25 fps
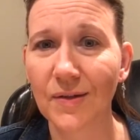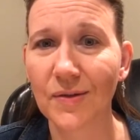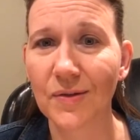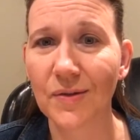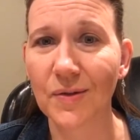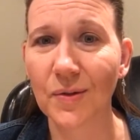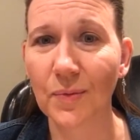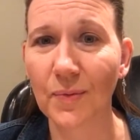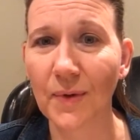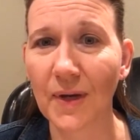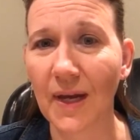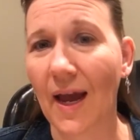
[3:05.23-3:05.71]

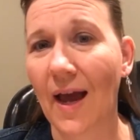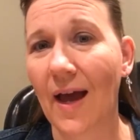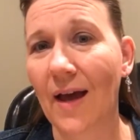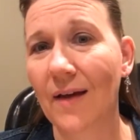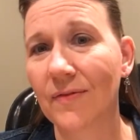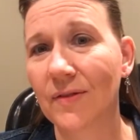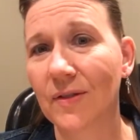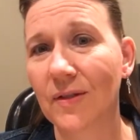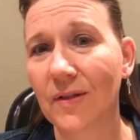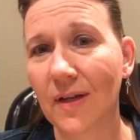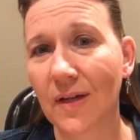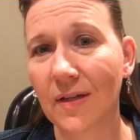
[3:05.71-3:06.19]
So we
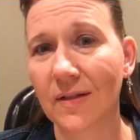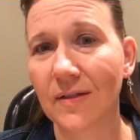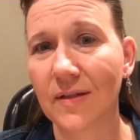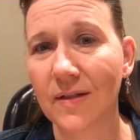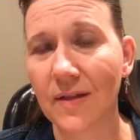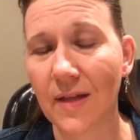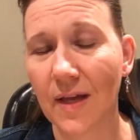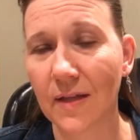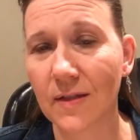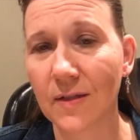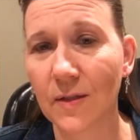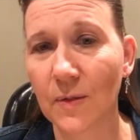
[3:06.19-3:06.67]
have to get
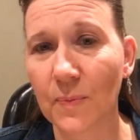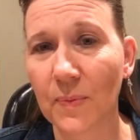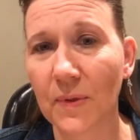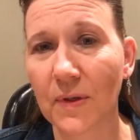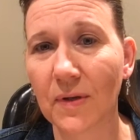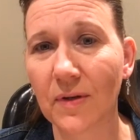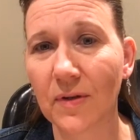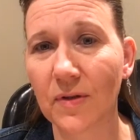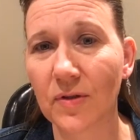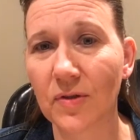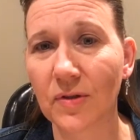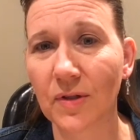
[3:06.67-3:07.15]
to that
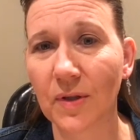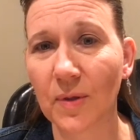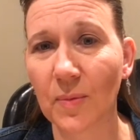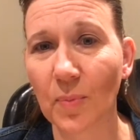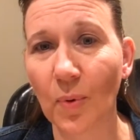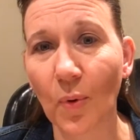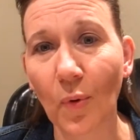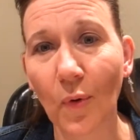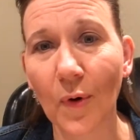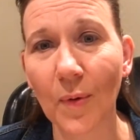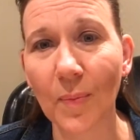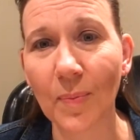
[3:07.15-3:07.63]
spiritually
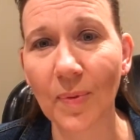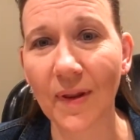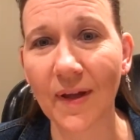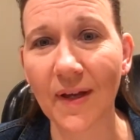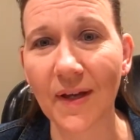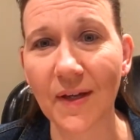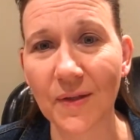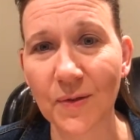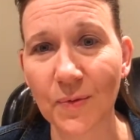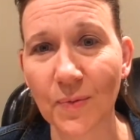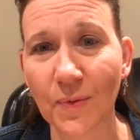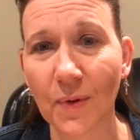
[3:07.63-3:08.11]
poor
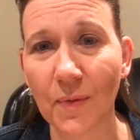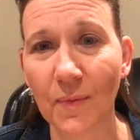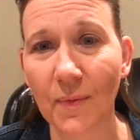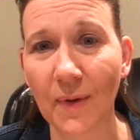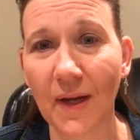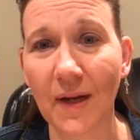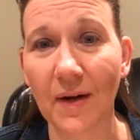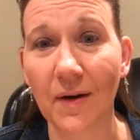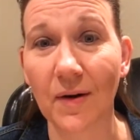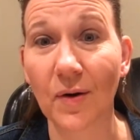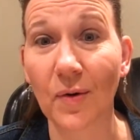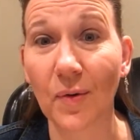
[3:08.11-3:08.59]
place where
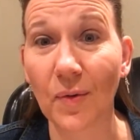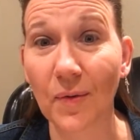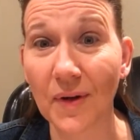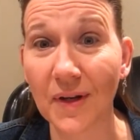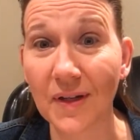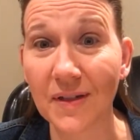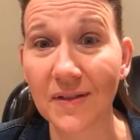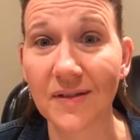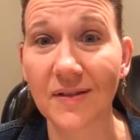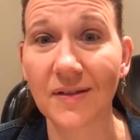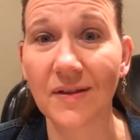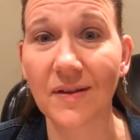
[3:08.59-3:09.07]
we are
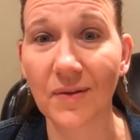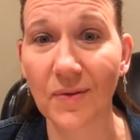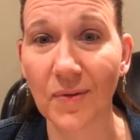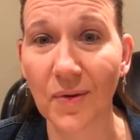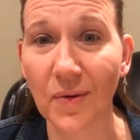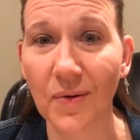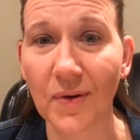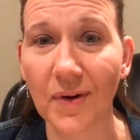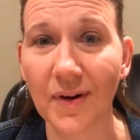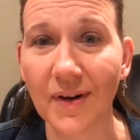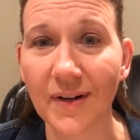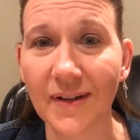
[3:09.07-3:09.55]
going to the
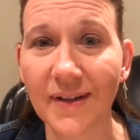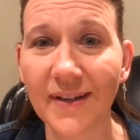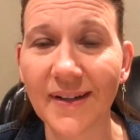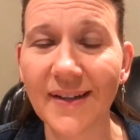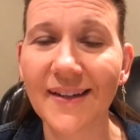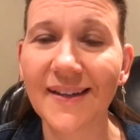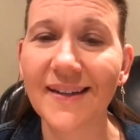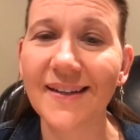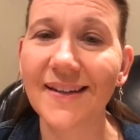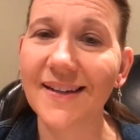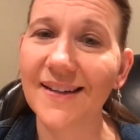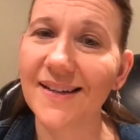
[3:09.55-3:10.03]
Lord
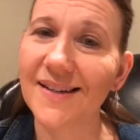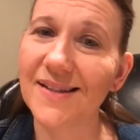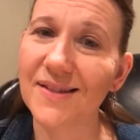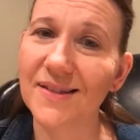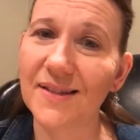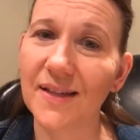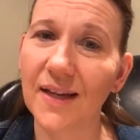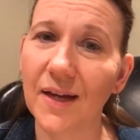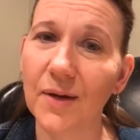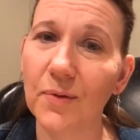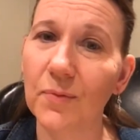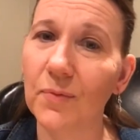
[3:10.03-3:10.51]
and
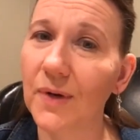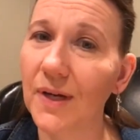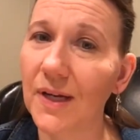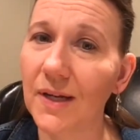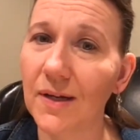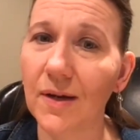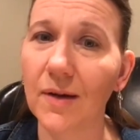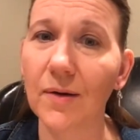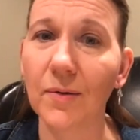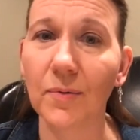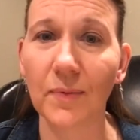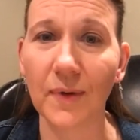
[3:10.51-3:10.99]
saying, we
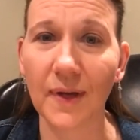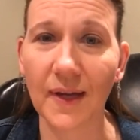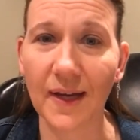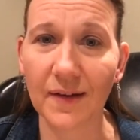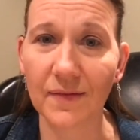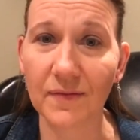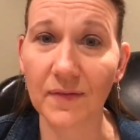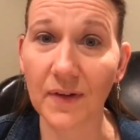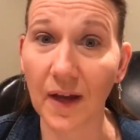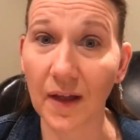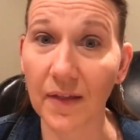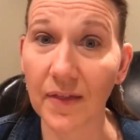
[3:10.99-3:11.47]
know we
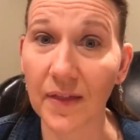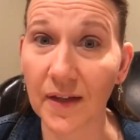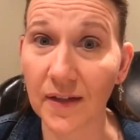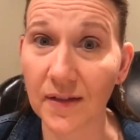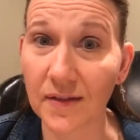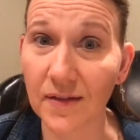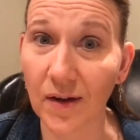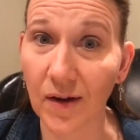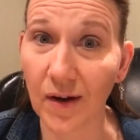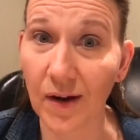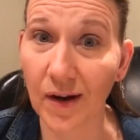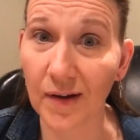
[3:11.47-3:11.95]
have
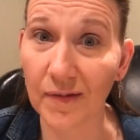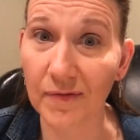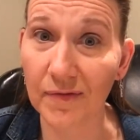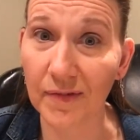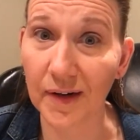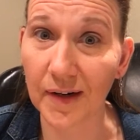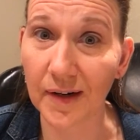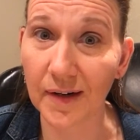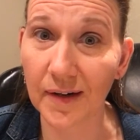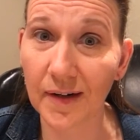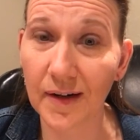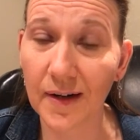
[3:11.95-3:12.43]
nothing to
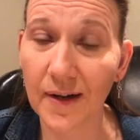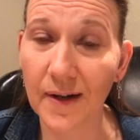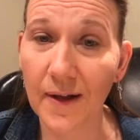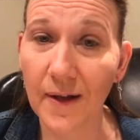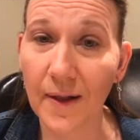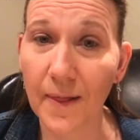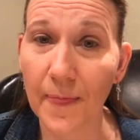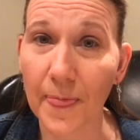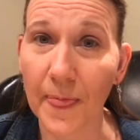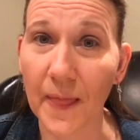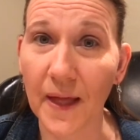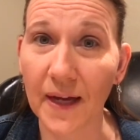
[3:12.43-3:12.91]
offer
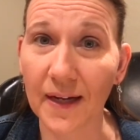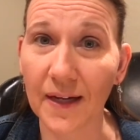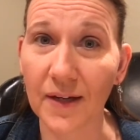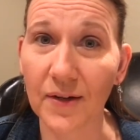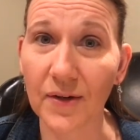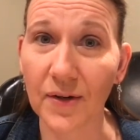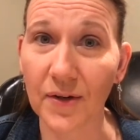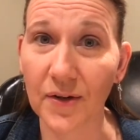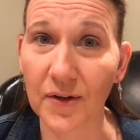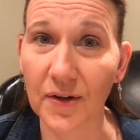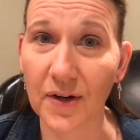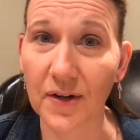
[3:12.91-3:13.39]
that
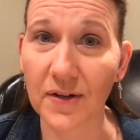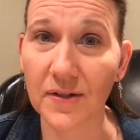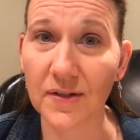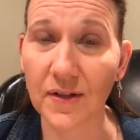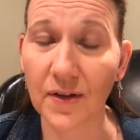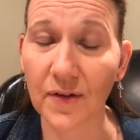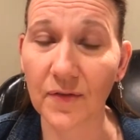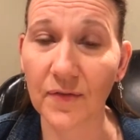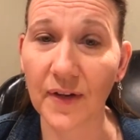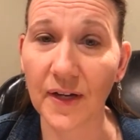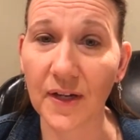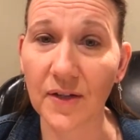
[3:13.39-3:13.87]
can earn our
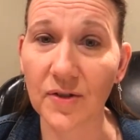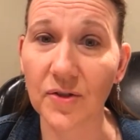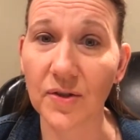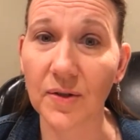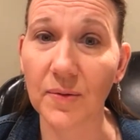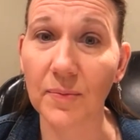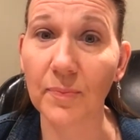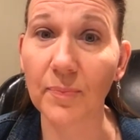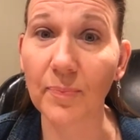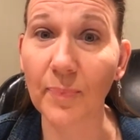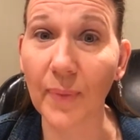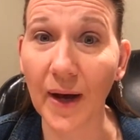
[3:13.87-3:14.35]

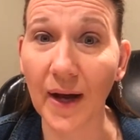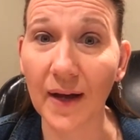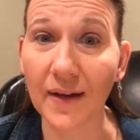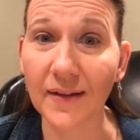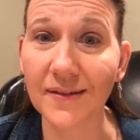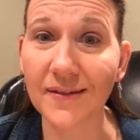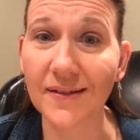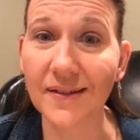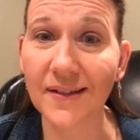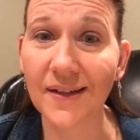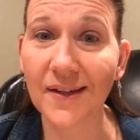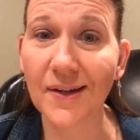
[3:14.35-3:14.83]
salvation,
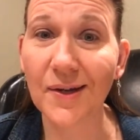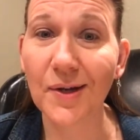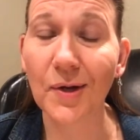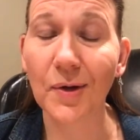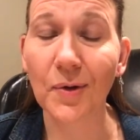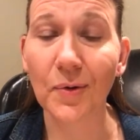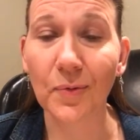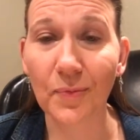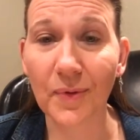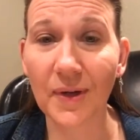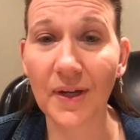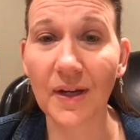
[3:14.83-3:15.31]
but
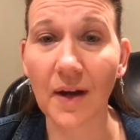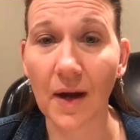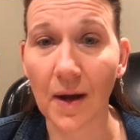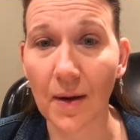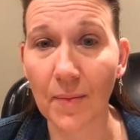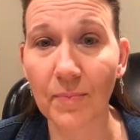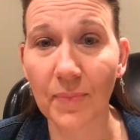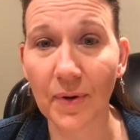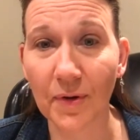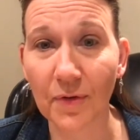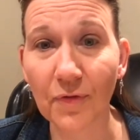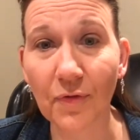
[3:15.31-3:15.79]
we
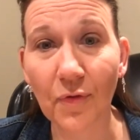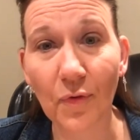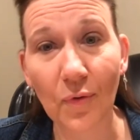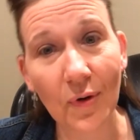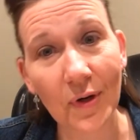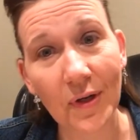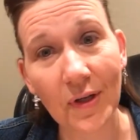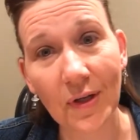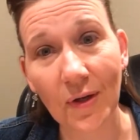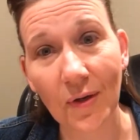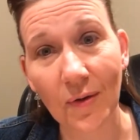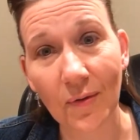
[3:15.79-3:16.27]
come
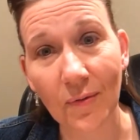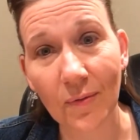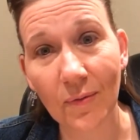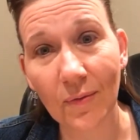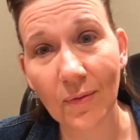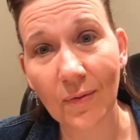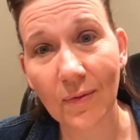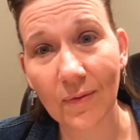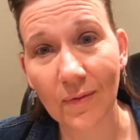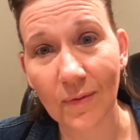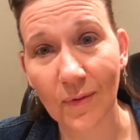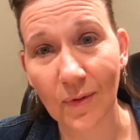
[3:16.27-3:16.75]
before
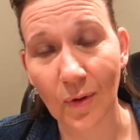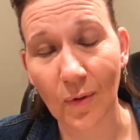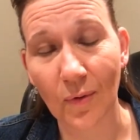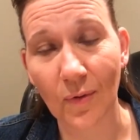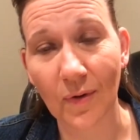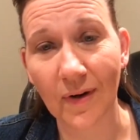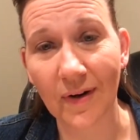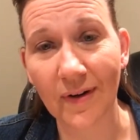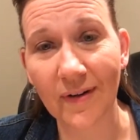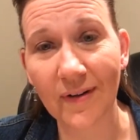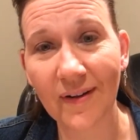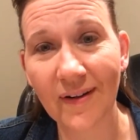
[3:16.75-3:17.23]
you,
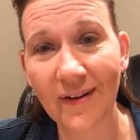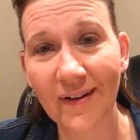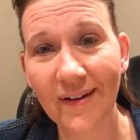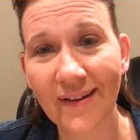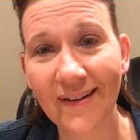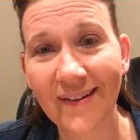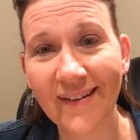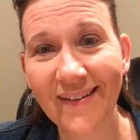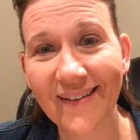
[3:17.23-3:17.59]
Lord,